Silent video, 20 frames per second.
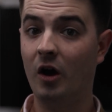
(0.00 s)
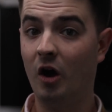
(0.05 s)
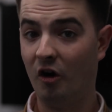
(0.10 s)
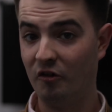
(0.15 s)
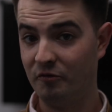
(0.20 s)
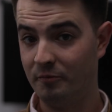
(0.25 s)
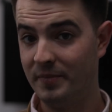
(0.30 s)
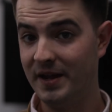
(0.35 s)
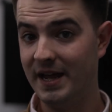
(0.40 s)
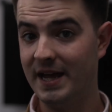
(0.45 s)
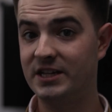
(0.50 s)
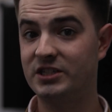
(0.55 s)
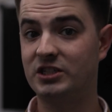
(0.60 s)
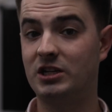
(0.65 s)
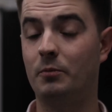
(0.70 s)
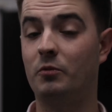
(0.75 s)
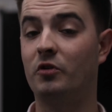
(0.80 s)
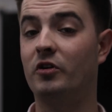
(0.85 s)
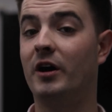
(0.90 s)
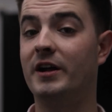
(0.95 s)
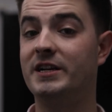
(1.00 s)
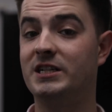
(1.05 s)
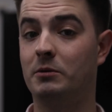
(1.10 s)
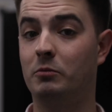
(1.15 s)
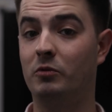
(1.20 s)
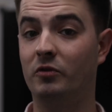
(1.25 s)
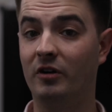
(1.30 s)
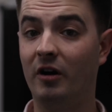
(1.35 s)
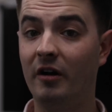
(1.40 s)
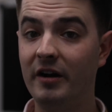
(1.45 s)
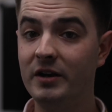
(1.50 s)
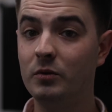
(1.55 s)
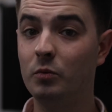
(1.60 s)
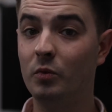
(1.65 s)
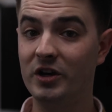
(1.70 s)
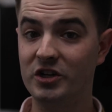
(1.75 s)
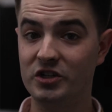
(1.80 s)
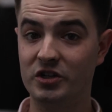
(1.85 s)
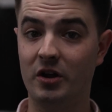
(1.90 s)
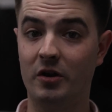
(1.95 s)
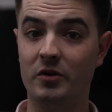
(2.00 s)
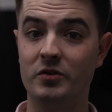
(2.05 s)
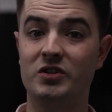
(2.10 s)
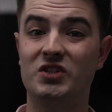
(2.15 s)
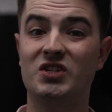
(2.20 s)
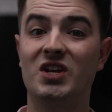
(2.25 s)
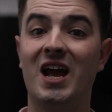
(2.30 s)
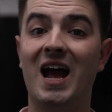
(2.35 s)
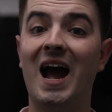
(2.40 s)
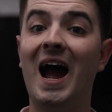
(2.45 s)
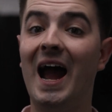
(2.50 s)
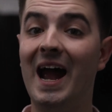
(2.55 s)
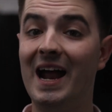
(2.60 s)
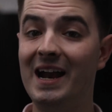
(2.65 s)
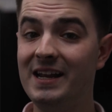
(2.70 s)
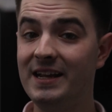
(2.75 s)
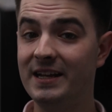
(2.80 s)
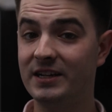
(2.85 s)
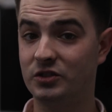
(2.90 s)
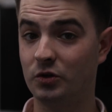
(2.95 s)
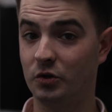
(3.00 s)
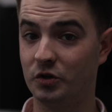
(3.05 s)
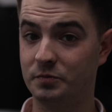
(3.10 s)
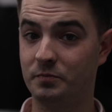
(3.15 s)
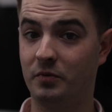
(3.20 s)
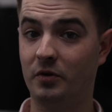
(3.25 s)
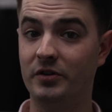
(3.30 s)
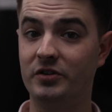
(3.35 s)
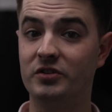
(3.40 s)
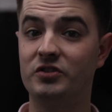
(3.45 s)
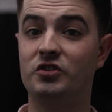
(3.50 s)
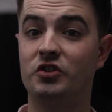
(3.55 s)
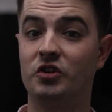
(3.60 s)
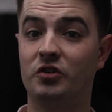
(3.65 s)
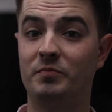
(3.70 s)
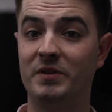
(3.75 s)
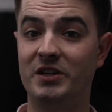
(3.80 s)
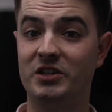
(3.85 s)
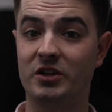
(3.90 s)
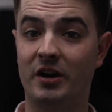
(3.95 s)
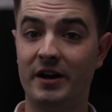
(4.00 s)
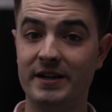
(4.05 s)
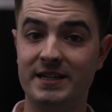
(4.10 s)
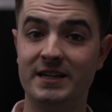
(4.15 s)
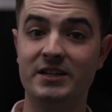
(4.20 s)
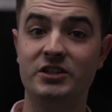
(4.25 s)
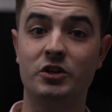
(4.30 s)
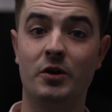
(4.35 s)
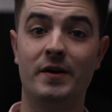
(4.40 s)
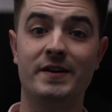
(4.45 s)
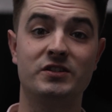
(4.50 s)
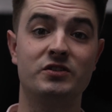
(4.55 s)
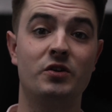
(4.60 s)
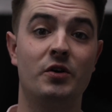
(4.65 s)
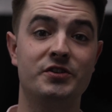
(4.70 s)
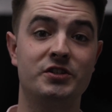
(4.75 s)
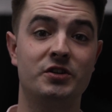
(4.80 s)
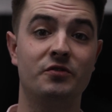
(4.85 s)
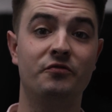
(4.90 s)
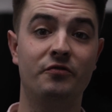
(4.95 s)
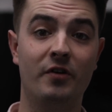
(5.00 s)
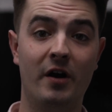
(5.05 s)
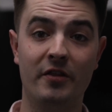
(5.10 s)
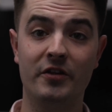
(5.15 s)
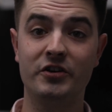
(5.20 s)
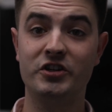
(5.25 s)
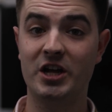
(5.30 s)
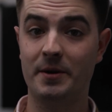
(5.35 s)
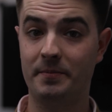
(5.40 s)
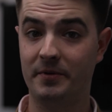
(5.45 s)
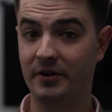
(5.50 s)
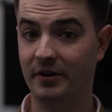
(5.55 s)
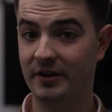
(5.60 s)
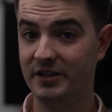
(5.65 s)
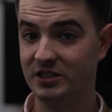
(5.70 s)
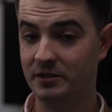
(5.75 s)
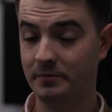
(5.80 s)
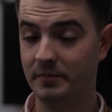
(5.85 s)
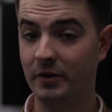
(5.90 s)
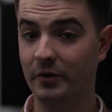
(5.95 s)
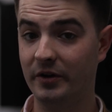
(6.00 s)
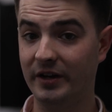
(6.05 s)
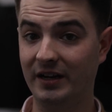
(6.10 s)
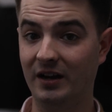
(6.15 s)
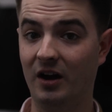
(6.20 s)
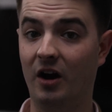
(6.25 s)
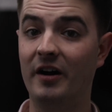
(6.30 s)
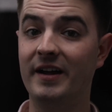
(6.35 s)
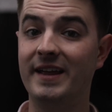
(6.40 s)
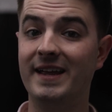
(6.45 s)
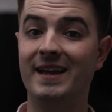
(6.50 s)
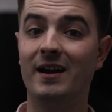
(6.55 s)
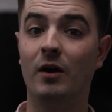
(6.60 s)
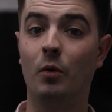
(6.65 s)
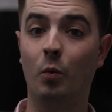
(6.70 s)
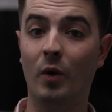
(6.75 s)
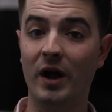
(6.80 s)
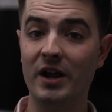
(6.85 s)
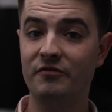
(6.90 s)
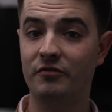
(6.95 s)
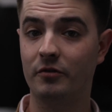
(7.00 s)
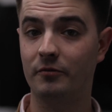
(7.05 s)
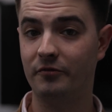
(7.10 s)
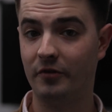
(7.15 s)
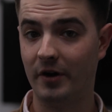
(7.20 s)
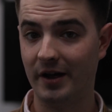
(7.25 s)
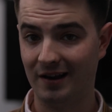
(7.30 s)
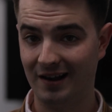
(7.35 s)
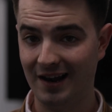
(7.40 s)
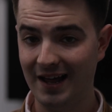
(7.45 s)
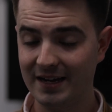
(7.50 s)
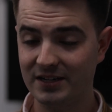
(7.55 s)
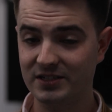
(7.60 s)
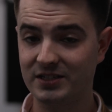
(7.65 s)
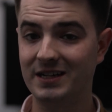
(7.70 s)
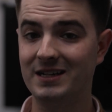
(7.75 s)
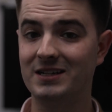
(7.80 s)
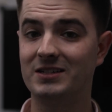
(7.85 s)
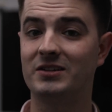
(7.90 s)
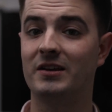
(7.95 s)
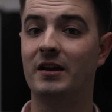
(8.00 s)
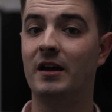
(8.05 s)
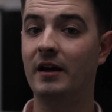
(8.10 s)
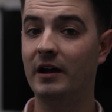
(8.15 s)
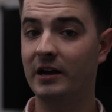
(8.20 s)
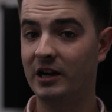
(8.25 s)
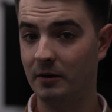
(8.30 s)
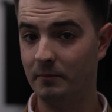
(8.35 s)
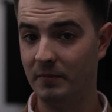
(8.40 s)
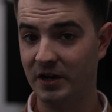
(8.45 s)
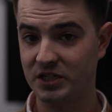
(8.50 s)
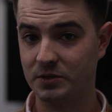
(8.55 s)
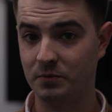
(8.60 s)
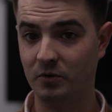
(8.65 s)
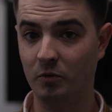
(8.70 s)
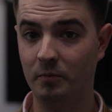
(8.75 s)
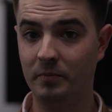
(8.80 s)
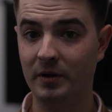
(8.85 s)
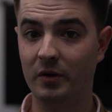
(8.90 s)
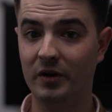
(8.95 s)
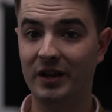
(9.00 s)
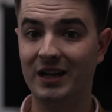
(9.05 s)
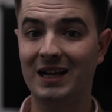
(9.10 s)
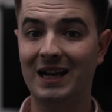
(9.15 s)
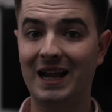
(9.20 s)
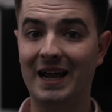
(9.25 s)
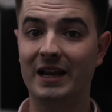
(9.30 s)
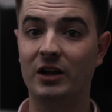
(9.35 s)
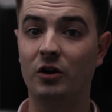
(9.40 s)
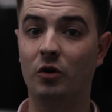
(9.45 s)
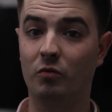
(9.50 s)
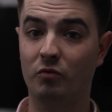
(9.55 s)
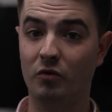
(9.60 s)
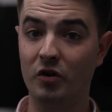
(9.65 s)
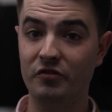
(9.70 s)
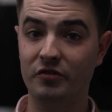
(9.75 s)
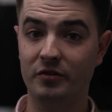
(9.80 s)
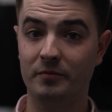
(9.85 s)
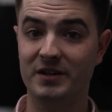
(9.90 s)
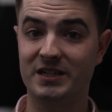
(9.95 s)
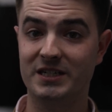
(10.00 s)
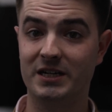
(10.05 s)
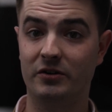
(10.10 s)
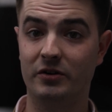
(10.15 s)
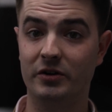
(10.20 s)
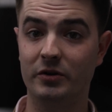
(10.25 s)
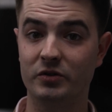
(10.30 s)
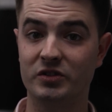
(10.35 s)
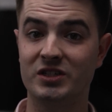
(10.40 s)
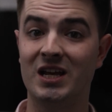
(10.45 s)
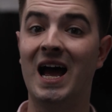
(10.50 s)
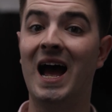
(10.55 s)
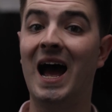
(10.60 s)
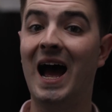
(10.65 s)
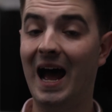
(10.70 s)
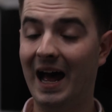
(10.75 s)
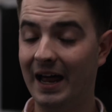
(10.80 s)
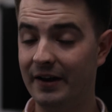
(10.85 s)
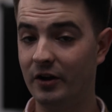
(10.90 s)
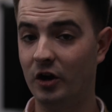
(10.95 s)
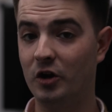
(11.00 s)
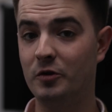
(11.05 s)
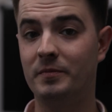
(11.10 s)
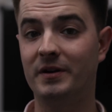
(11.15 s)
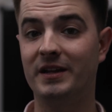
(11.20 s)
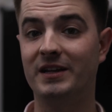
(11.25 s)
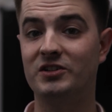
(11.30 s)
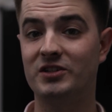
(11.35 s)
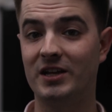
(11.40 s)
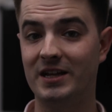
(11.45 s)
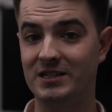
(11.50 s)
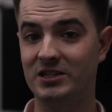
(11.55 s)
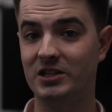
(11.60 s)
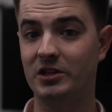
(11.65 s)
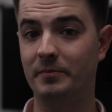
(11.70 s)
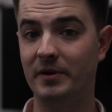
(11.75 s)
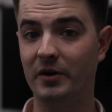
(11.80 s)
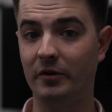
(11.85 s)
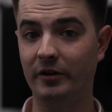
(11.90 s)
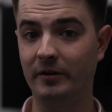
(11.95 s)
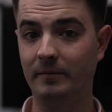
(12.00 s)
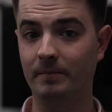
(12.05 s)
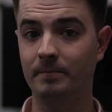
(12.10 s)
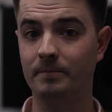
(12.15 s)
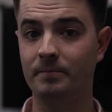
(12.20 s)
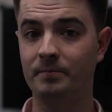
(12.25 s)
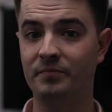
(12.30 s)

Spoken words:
of BS 9999, which notes, any exhaust points should be sited so as not to further jeopardise the building, i.e. away from final exits, combustible building cladding or roofing materials, and openings into the building.